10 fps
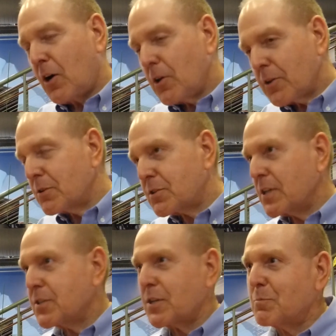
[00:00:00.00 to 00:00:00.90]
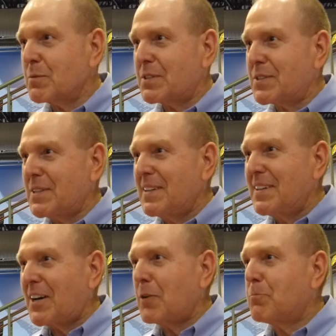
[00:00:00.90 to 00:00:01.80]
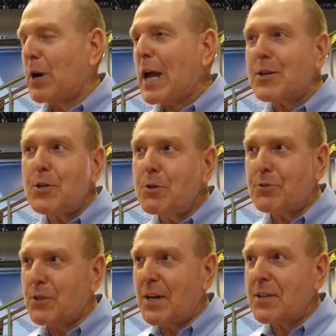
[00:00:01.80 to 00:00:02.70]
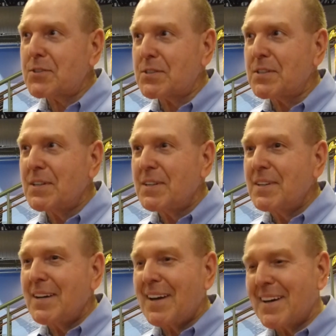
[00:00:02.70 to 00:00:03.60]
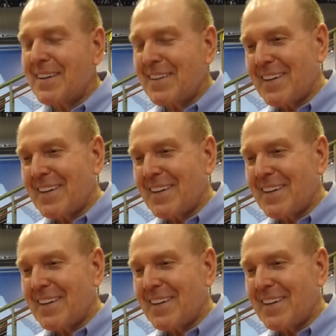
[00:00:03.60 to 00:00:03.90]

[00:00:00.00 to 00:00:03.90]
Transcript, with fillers: all those systems are brand new for us, and.